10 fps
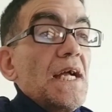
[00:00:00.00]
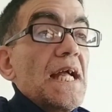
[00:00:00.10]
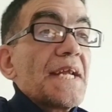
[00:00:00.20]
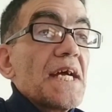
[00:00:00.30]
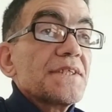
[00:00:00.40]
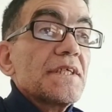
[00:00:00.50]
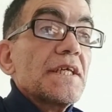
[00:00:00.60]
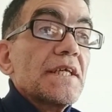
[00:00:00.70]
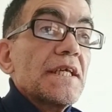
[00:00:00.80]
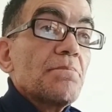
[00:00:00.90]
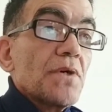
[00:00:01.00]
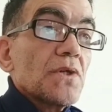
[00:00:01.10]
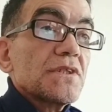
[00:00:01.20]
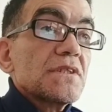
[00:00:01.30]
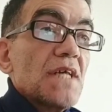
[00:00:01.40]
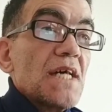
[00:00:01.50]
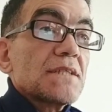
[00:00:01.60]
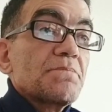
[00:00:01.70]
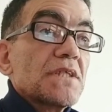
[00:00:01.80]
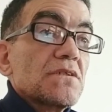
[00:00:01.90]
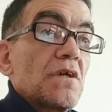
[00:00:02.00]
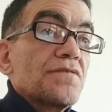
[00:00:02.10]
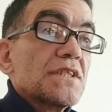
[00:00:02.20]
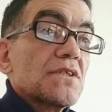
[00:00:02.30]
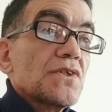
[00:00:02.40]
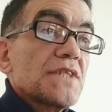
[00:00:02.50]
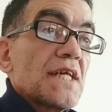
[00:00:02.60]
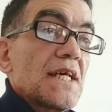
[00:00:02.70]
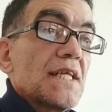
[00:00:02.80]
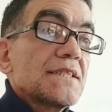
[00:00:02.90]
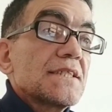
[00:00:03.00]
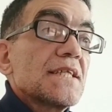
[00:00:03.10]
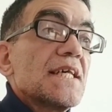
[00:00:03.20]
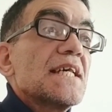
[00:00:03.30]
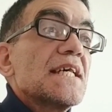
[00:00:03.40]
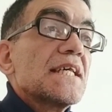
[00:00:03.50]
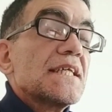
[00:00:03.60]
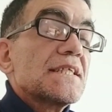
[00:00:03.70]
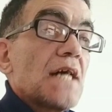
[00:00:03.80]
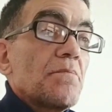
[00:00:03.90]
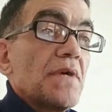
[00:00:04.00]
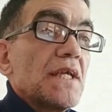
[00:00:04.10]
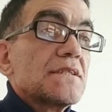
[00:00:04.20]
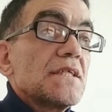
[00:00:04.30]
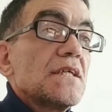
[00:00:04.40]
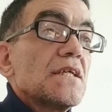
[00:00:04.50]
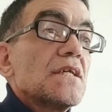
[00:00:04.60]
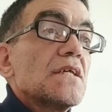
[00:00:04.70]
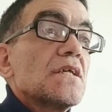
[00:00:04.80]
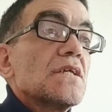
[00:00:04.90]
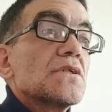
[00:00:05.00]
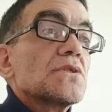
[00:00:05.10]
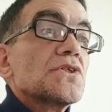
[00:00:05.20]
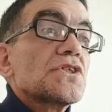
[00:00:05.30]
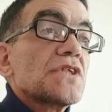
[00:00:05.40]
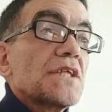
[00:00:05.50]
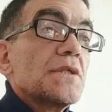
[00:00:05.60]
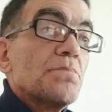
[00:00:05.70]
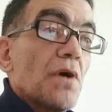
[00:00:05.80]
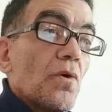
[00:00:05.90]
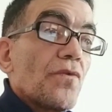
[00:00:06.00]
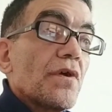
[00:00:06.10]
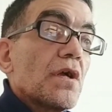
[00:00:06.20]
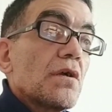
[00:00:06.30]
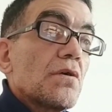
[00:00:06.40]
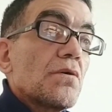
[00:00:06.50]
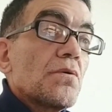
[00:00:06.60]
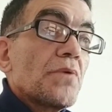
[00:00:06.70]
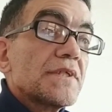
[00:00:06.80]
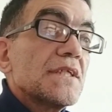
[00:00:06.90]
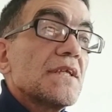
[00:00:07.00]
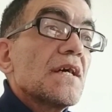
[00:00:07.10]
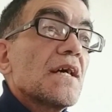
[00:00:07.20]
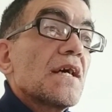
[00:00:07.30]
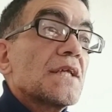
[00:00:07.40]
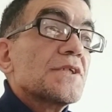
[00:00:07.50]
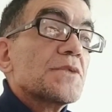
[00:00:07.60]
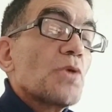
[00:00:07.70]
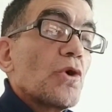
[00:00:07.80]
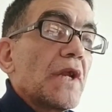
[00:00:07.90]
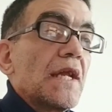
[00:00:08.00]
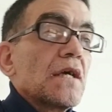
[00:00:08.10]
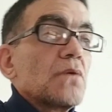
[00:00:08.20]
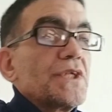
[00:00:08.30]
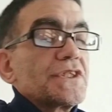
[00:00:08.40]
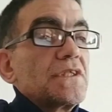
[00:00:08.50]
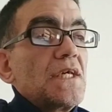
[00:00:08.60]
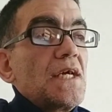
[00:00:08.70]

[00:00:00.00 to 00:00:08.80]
Another important aspect of discourse analysis is the ability to study both written and spoken language.